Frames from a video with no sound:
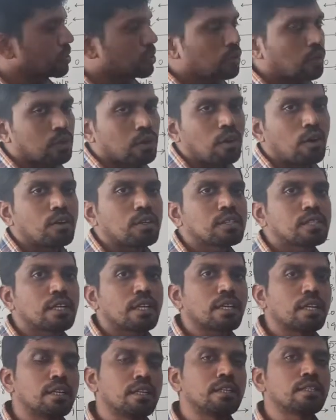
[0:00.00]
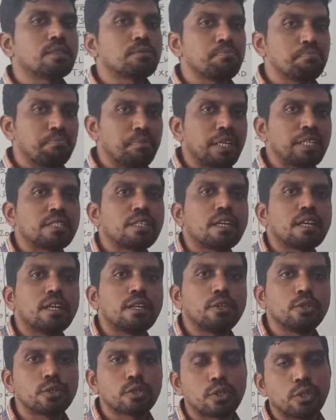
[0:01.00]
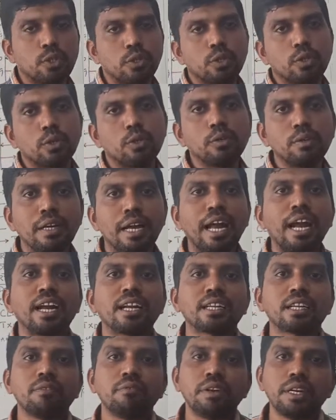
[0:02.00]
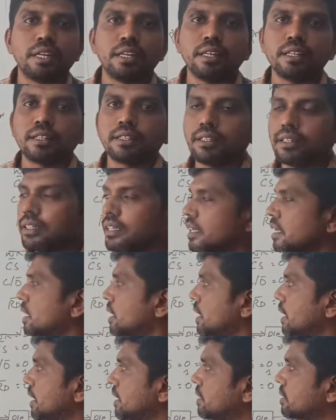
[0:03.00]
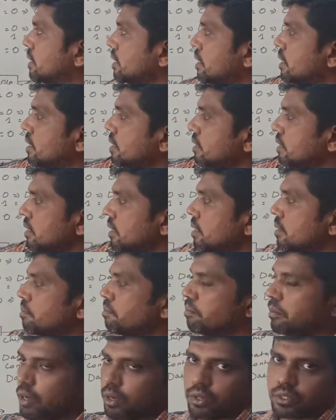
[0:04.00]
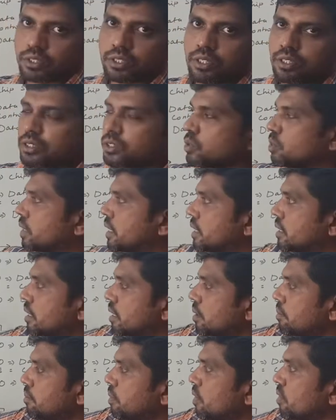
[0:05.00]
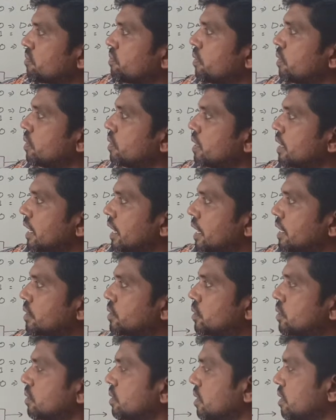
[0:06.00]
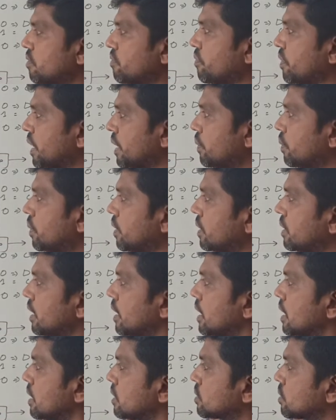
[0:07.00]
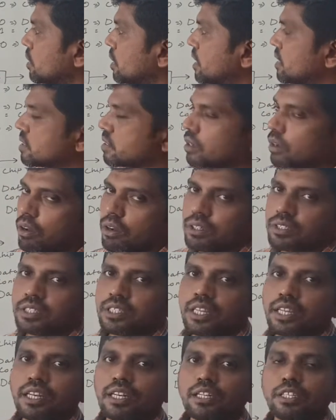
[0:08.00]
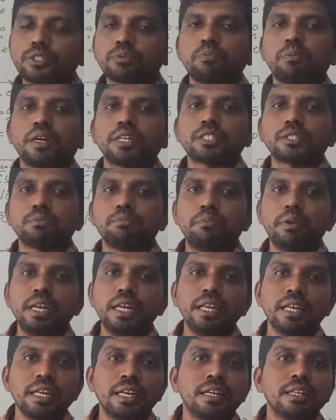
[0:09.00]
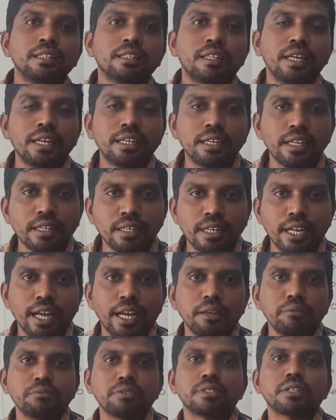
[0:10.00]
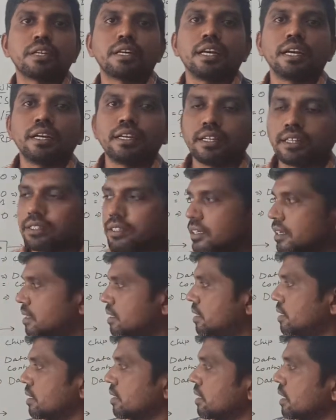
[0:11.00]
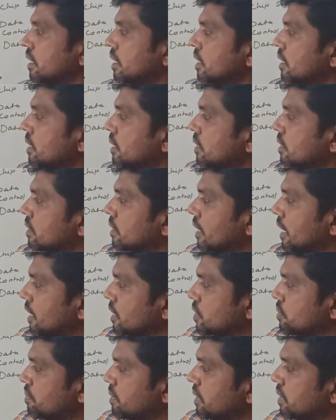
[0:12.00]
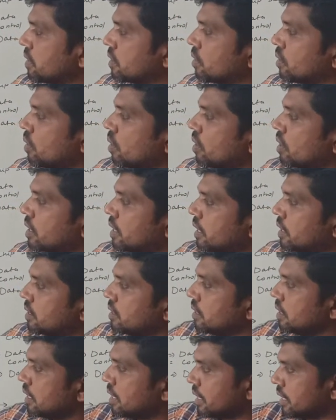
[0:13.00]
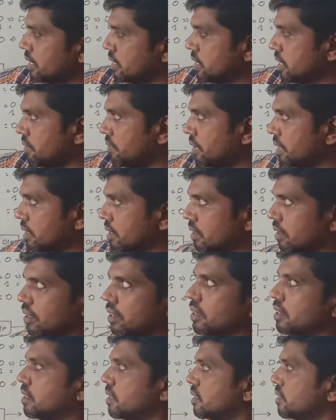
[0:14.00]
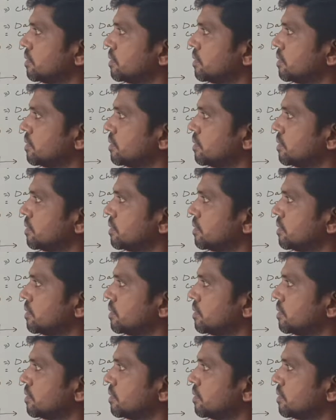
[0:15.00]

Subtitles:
So clock signal is basically used to activating the internal blocks. So internal block for 8251. So this clock signal is must be 30 times greater than the transmitter clock and receiver clock.